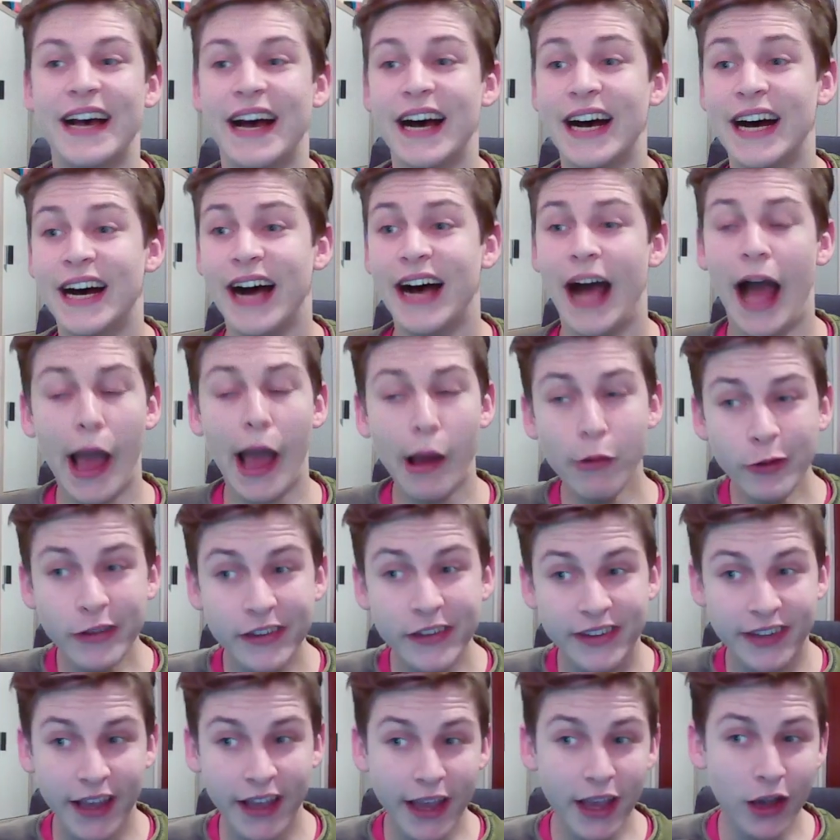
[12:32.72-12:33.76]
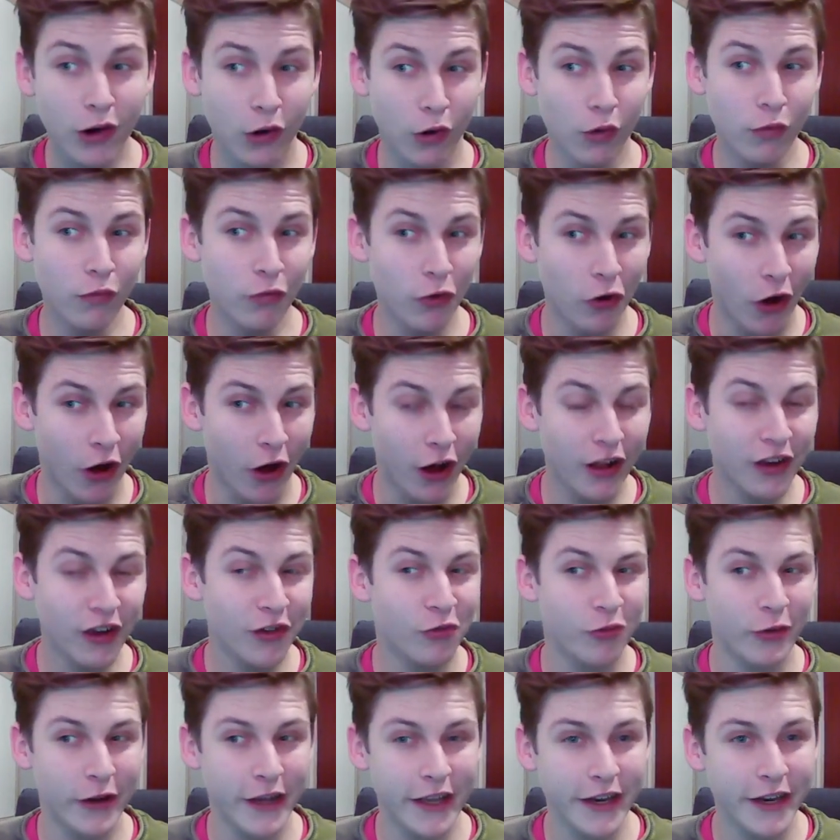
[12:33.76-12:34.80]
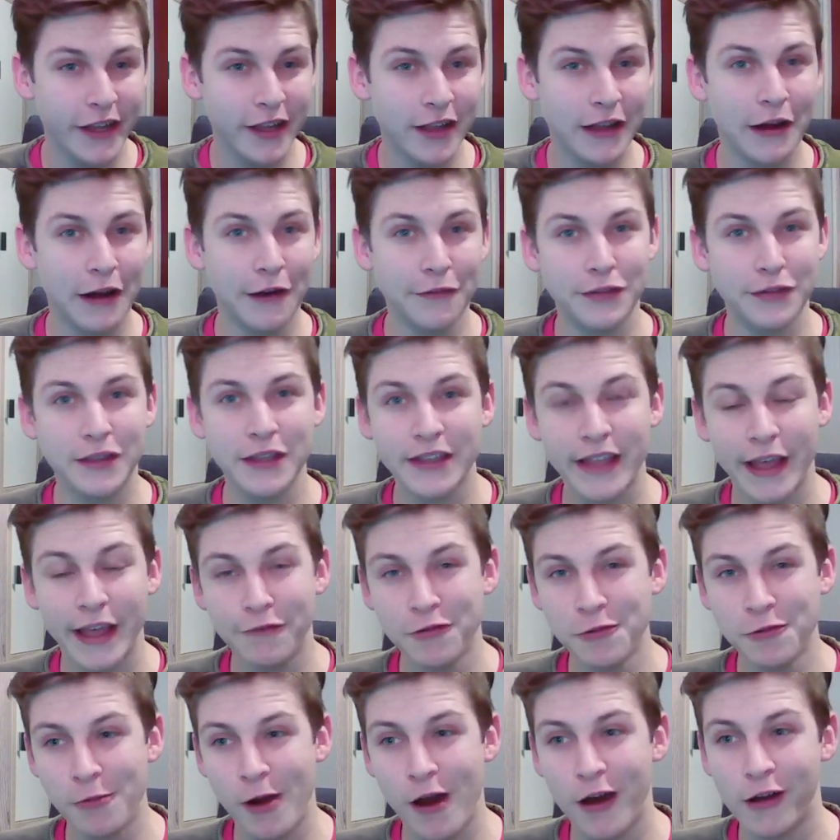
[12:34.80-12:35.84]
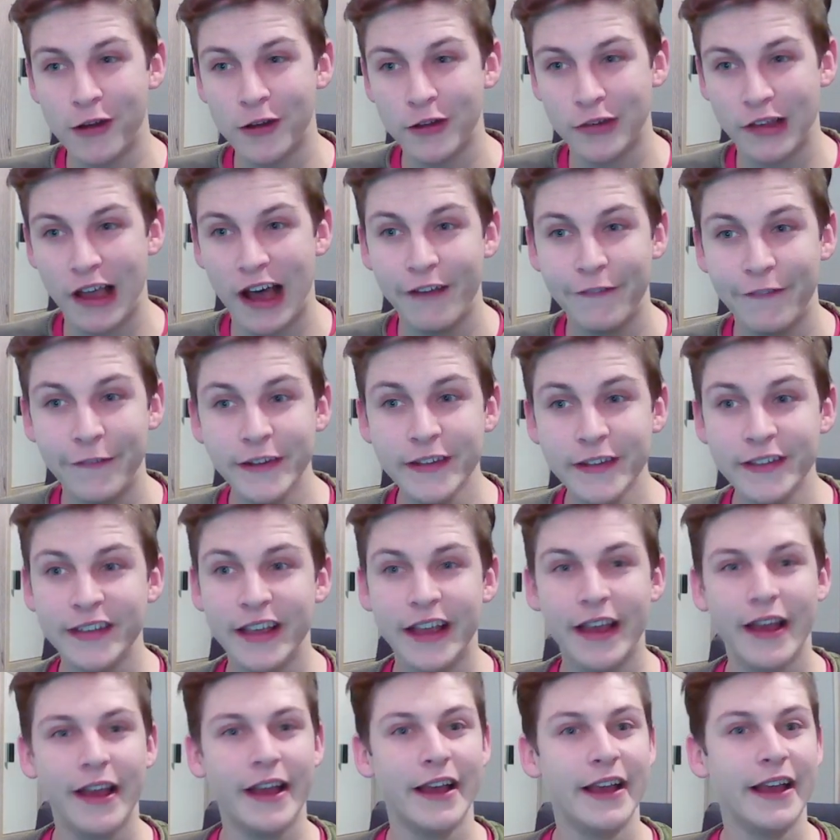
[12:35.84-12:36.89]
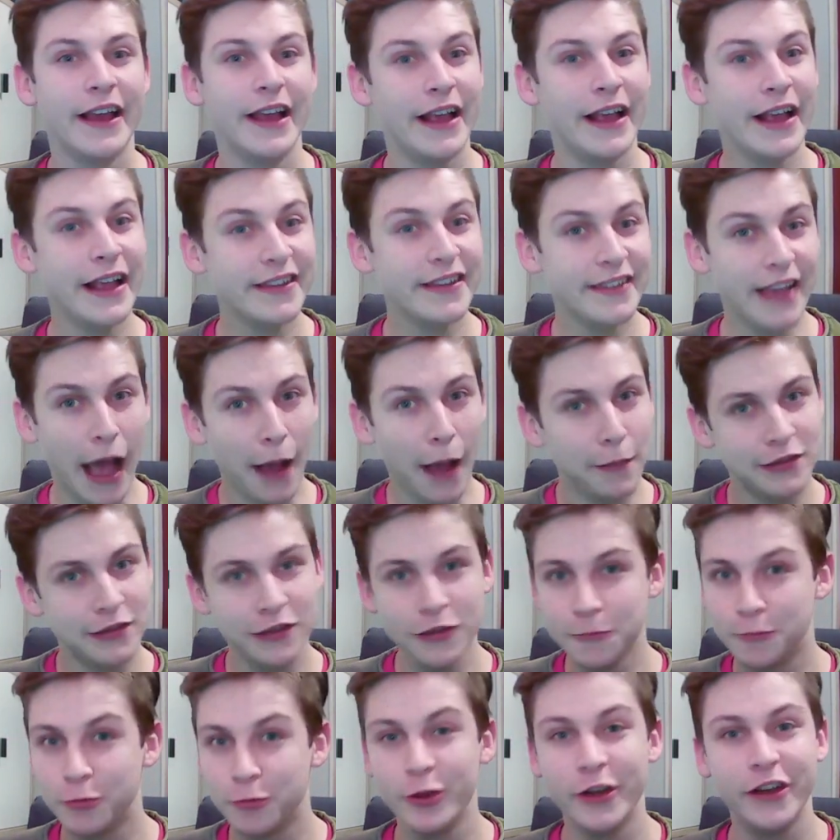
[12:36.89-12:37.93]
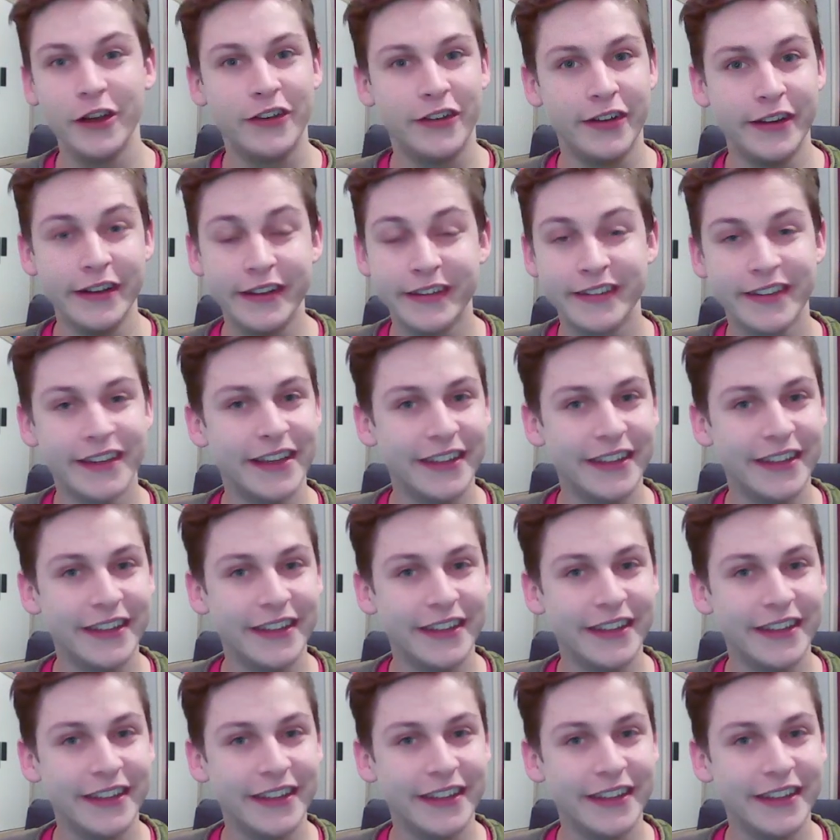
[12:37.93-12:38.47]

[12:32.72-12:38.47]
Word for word: Uh, I would say overall rating of the Denver Broncos offense, it's absolute booty cheeks.